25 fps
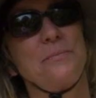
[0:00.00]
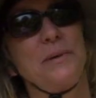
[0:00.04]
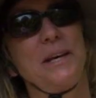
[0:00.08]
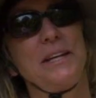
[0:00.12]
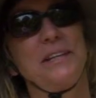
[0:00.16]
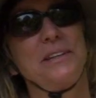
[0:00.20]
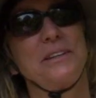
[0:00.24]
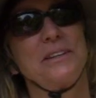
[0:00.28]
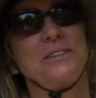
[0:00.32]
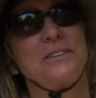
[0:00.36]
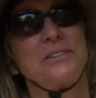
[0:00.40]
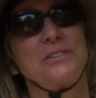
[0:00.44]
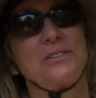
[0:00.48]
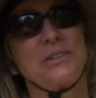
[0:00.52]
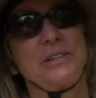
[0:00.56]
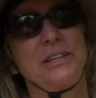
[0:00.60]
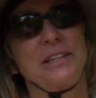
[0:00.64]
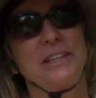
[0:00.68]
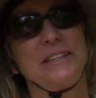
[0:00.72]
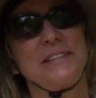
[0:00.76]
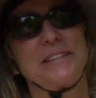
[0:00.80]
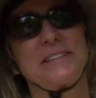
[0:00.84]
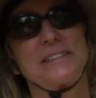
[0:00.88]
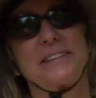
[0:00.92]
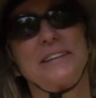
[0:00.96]
mango
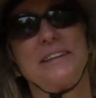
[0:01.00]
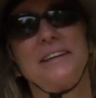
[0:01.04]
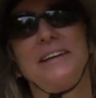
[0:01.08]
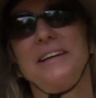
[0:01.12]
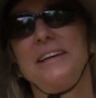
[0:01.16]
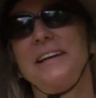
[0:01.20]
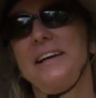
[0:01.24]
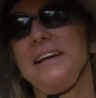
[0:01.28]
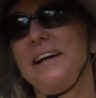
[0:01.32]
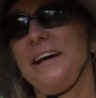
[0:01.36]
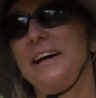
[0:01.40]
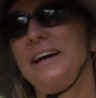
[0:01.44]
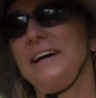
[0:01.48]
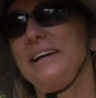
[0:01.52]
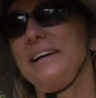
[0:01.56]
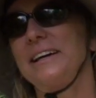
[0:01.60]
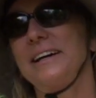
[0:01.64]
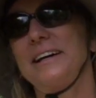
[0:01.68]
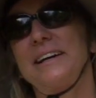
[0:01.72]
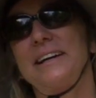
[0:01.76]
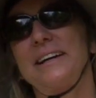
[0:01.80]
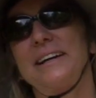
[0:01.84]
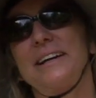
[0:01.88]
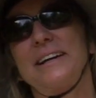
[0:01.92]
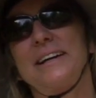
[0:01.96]
trees.
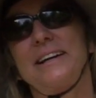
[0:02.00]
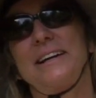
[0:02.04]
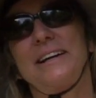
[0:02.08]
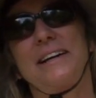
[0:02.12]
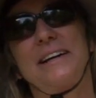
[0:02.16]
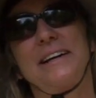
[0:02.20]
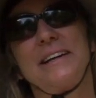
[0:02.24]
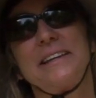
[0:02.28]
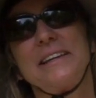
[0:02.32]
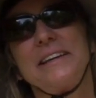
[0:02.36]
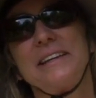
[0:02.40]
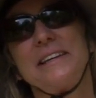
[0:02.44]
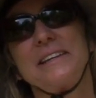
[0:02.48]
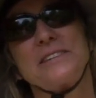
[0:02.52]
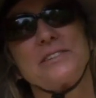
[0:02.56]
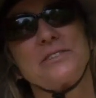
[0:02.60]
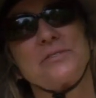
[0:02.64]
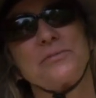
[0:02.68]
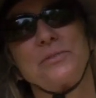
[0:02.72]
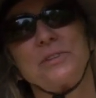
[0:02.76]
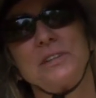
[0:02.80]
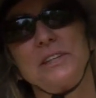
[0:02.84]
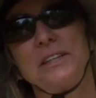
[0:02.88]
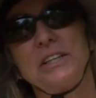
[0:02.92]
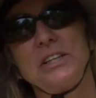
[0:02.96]
I think it's
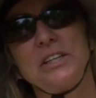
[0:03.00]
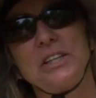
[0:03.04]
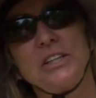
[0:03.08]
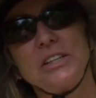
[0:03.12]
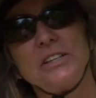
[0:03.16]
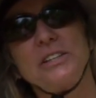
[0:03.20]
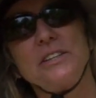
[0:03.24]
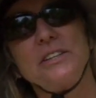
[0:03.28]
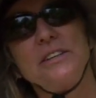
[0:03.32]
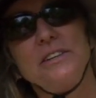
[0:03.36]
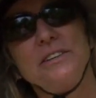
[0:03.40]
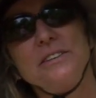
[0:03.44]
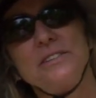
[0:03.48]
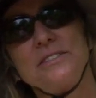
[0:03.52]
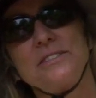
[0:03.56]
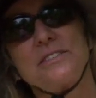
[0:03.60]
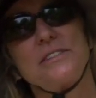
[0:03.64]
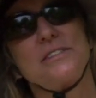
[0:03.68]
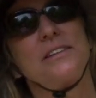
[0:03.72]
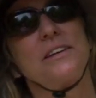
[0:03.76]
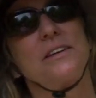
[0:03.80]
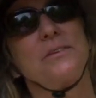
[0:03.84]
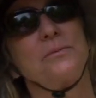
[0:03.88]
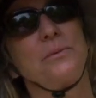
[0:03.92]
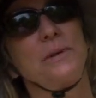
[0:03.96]
really good news
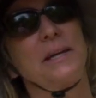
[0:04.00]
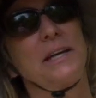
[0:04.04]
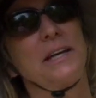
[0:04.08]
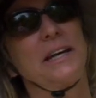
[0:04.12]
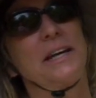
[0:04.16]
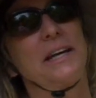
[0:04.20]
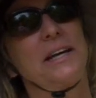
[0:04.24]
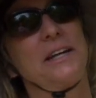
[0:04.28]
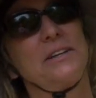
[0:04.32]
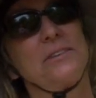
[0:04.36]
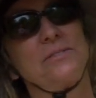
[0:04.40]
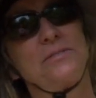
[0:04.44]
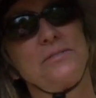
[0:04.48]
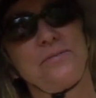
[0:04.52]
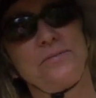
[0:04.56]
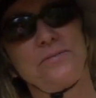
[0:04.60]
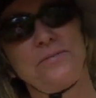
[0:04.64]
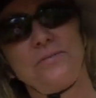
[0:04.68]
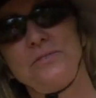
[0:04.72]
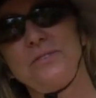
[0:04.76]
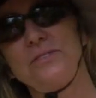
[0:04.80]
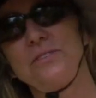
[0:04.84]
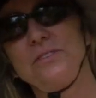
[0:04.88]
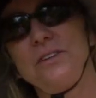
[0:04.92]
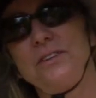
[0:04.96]
that we have
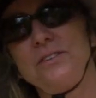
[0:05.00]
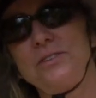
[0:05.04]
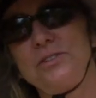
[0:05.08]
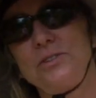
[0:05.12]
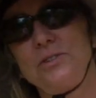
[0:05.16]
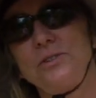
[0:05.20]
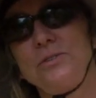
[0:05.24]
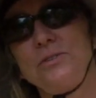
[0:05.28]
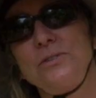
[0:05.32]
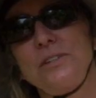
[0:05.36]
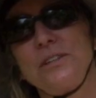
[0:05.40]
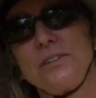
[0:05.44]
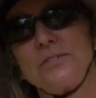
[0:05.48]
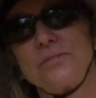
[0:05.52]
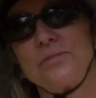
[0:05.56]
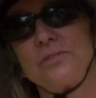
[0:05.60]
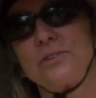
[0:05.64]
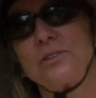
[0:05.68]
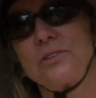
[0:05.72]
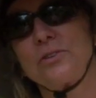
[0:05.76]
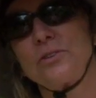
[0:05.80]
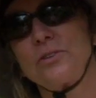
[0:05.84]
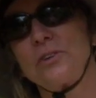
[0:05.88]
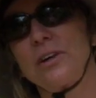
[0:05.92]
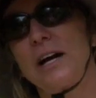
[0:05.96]
2
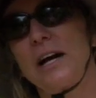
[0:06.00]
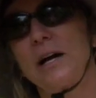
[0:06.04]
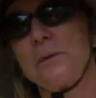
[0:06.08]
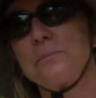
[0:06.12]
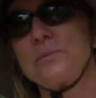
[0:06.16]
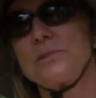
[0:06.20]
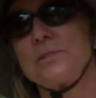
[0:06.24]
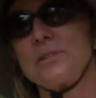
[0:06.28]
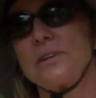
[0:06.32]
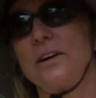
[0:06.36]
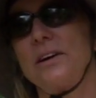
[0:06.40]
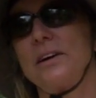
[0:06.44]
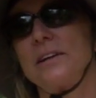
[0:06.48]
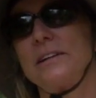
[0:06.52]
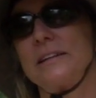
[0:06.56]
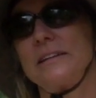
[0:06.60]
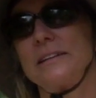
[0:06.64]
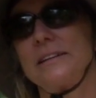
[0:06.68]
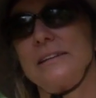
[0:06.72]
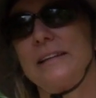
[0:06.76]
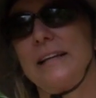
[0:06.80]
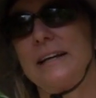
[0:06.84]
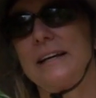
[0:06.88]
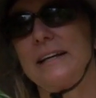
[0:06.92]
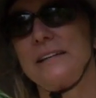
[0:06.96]
different crops on a
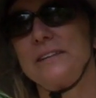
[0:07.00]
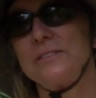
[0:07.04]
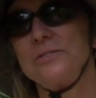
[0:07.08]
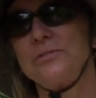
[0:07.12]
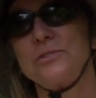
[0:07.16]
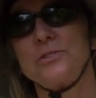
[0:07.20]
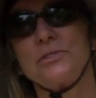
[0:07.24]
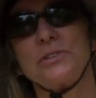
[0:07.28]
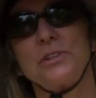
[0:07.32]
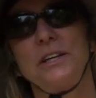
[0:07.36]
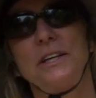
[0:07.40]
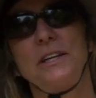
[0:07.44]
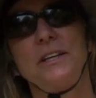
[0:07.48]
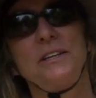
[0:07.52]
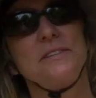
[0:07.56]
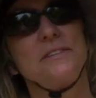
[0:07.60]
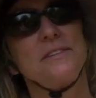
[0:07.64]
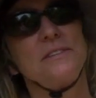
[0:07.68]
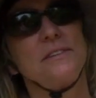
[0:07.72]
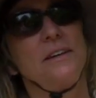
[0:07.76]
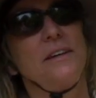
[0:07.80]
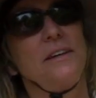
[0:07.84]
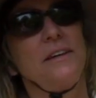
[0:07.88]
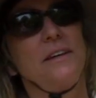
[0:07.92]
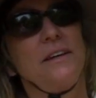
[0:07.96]
lot of
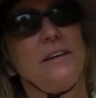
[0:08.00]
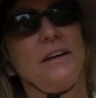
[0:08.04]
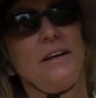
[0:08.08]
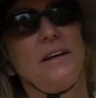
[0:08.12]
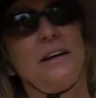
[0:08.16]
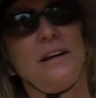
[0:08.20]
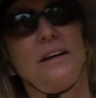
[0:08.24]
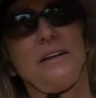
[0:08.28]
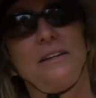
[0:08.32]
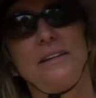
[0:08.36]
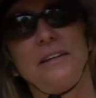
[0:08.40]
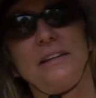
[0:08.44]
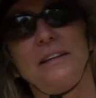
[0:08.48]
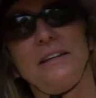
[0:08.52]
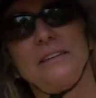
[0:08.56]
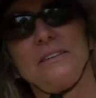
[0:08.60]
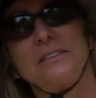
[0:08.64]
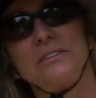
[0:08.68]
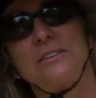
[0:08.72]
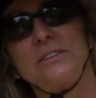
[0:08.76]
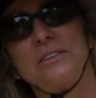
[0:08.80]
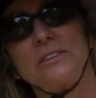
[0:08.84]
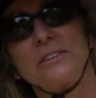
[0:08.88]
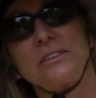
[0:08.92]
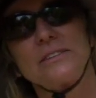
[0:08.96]
trees.
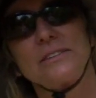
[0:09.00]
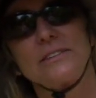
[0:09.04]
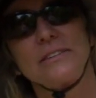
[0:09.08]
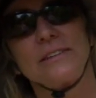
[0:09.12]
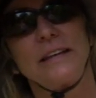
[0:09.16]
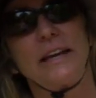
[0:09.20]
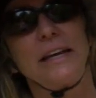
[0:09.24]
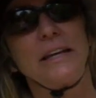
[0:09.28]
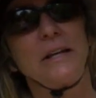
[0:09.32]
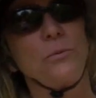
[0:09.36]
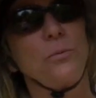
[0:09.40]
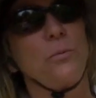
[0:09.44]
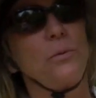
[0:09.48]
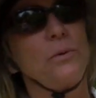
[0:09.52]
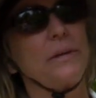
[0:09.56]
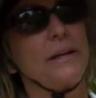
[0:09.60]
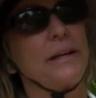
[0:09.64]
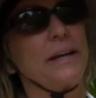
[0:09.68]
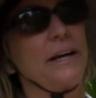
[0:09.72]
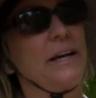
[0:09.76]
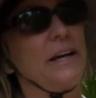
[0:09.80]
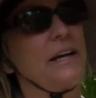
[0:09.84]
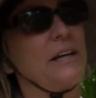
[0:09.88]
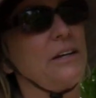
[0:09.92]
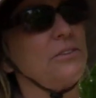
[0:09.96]
It looks like we'll
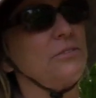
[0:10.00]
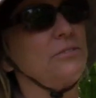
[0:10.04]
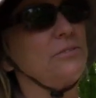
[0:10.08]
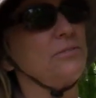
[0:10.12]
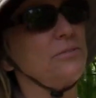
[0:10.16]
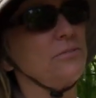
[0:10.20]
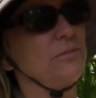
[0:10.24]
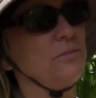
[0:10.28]
have